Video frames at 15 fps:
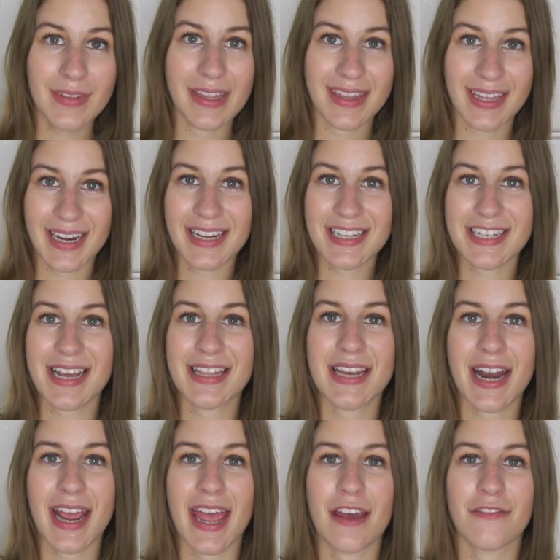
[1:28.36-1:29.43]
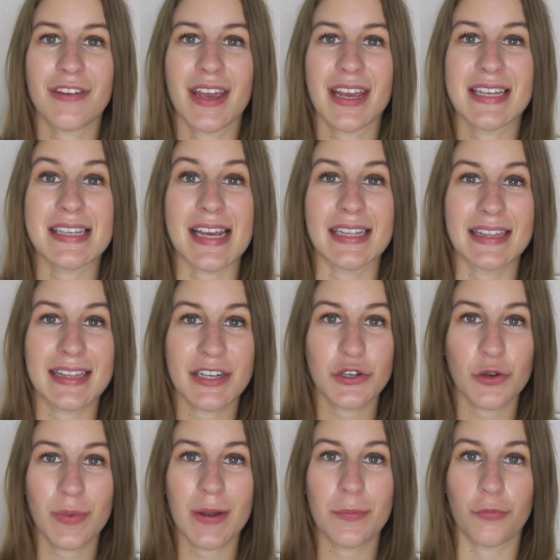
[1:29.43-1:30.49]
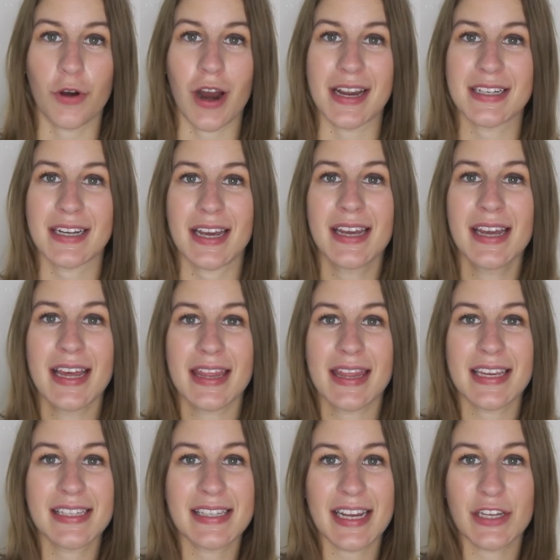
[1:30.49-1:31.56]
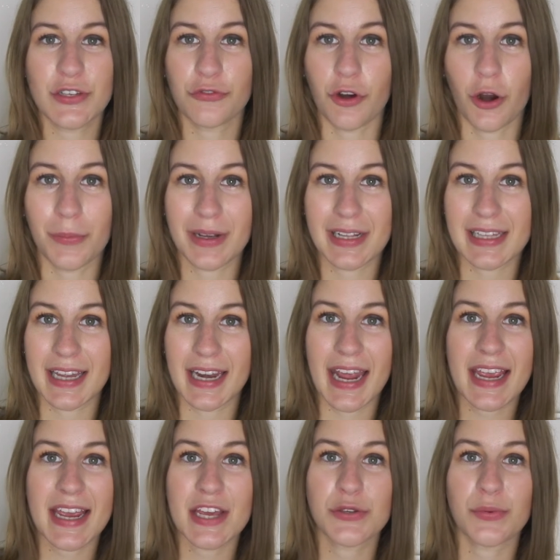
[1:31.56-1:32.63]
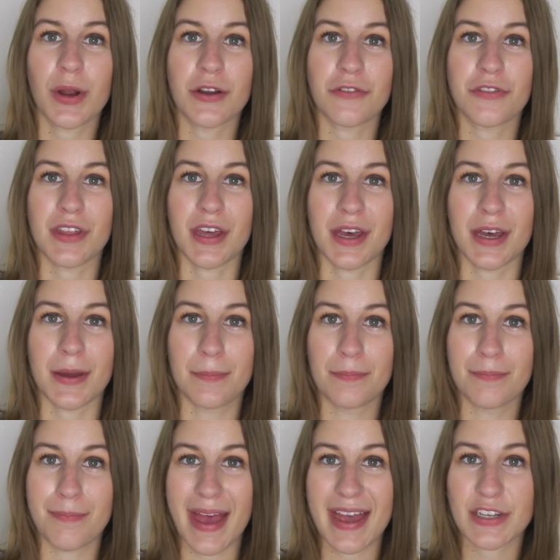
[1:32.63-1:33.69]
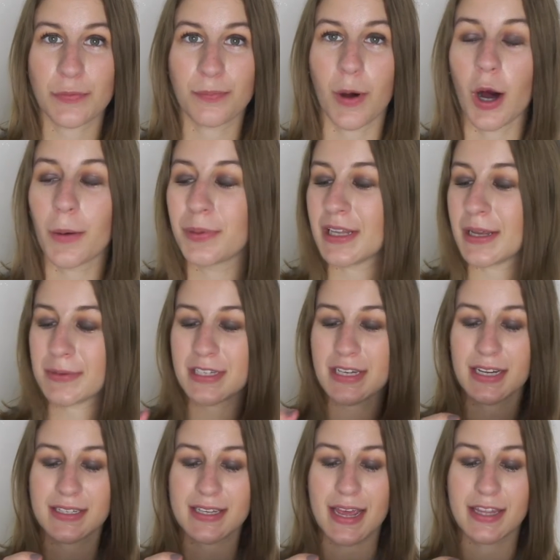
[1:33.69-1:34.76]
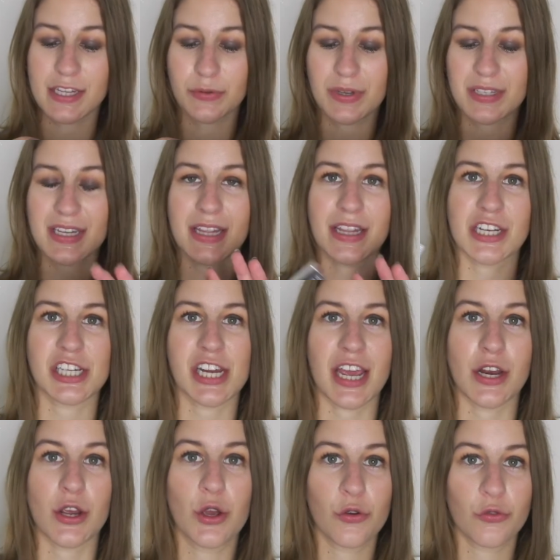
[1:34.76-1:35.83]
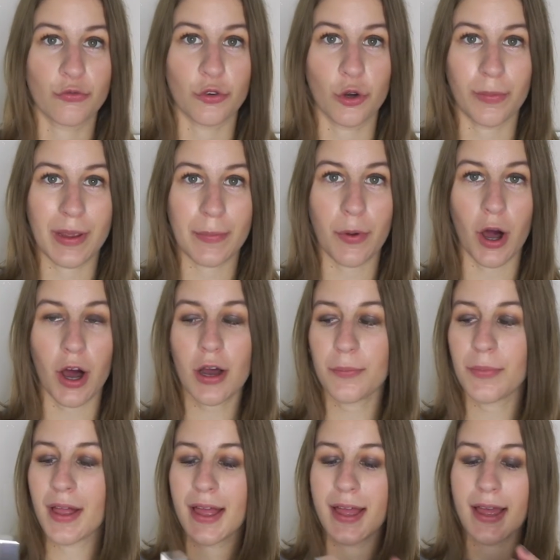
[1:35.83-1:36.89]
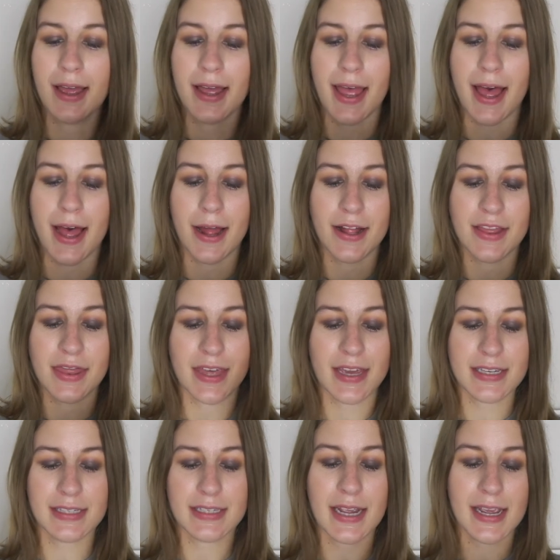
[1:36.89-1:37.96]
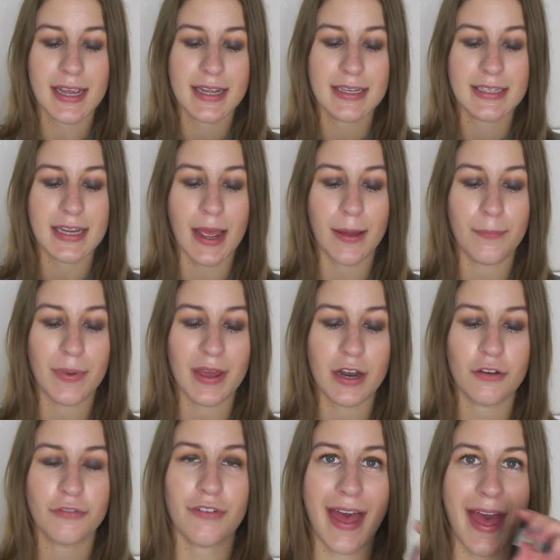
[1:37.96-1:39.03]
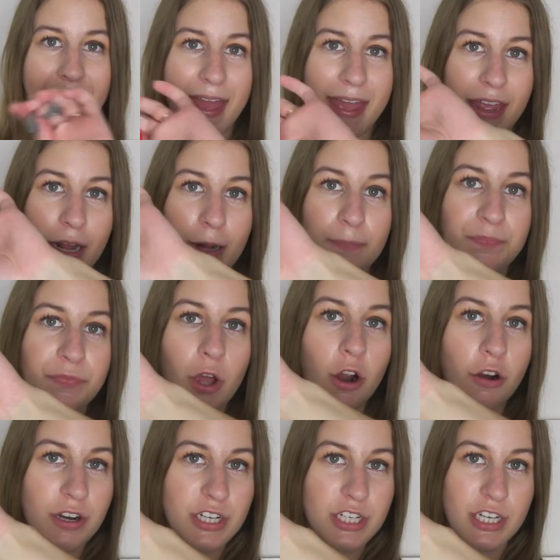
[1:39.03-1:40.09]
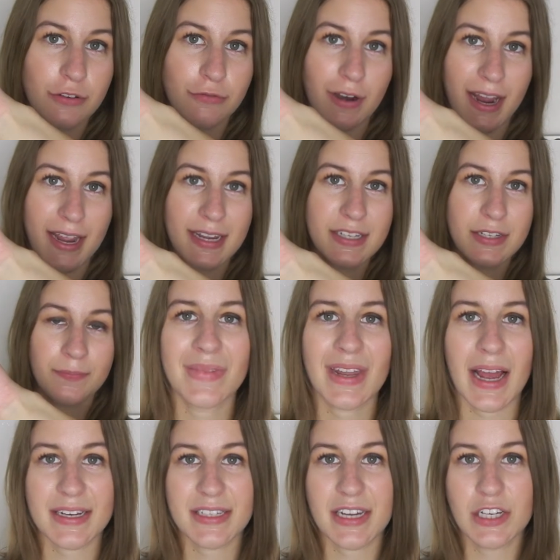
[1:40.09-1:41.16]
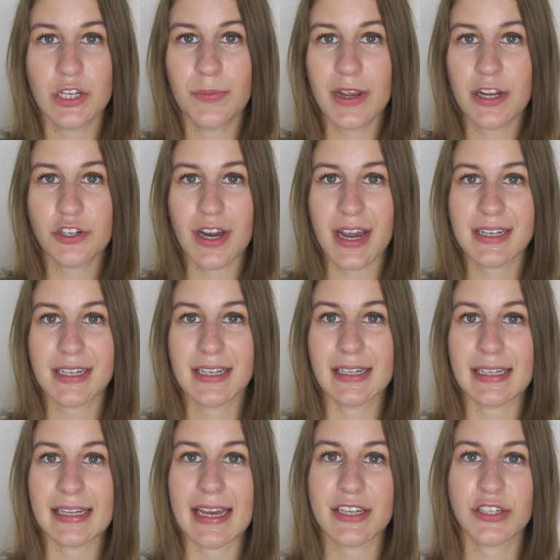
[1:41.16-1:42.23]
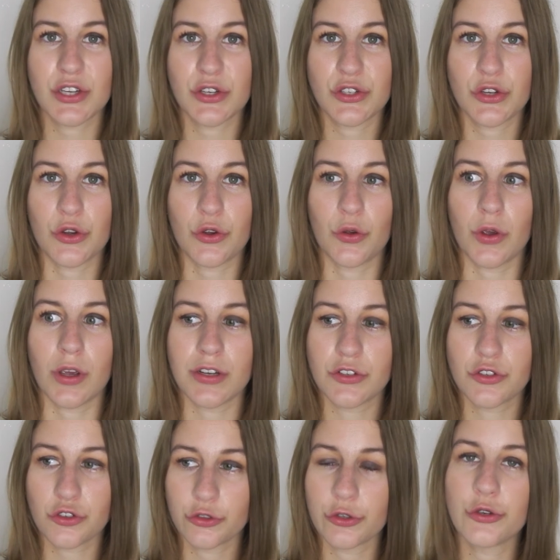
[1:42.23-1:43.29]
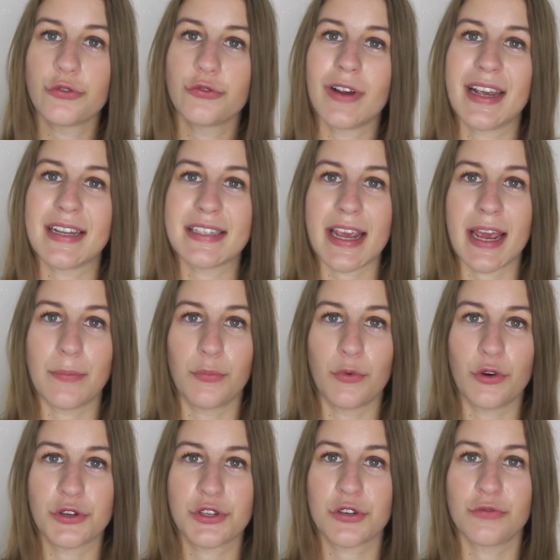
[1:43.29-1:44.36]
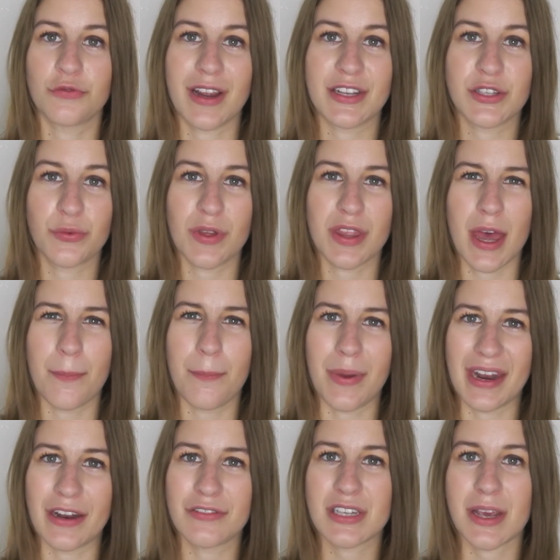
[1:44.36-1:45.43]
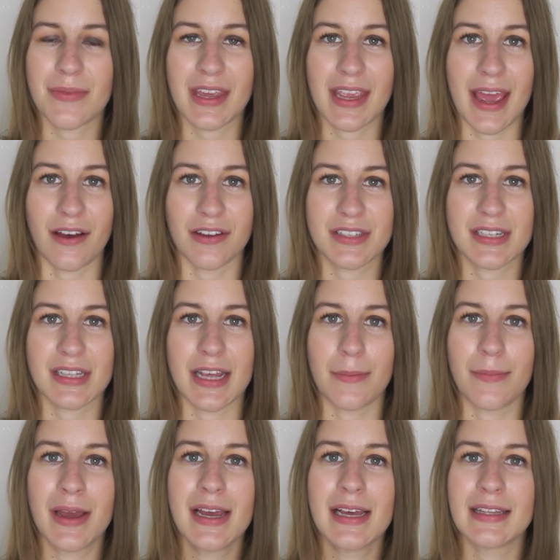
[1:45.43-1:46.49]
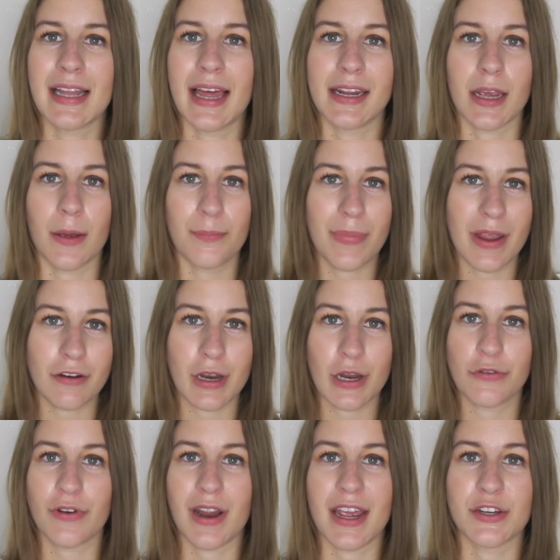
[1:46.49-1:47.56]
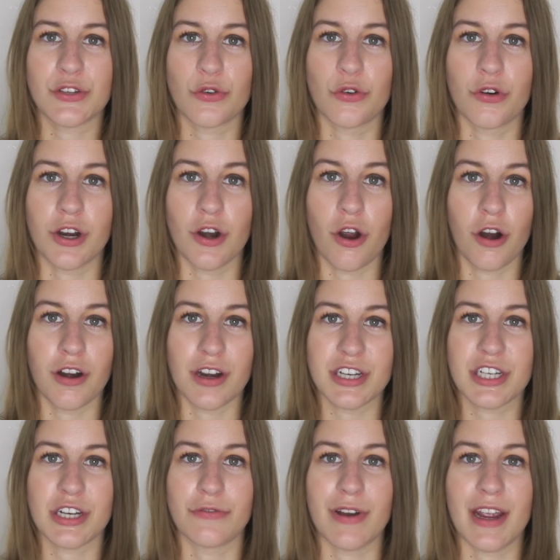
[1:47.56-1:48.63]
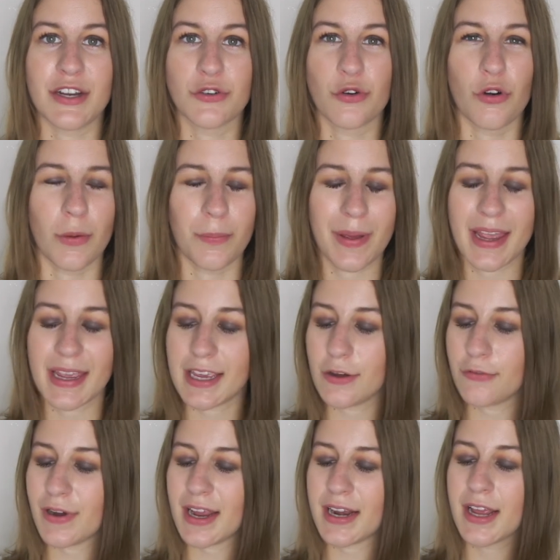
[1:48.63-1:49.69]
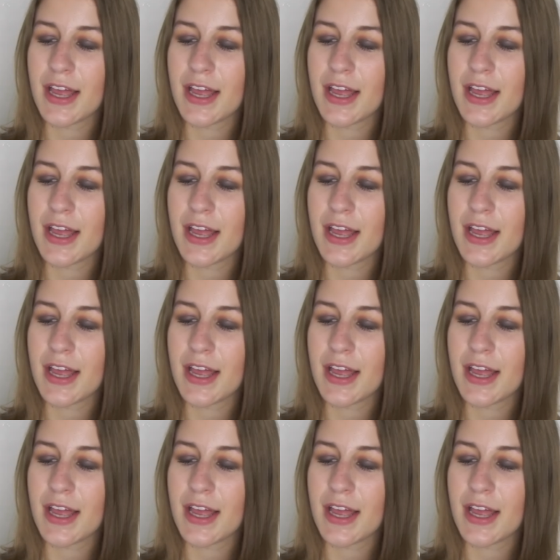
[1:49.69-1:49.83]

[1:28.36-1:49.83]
The next shade that I have here is a little bit brighter. This is from Clinique. It's one of the matte pop lipsticks and this one's in the shade Ruby Pop. Uh, this is a bit of a orangey red. I tend to be attracted less to true reds and more to reds with a bit of something else in them, like a berry red or an orangey red or a pinky red.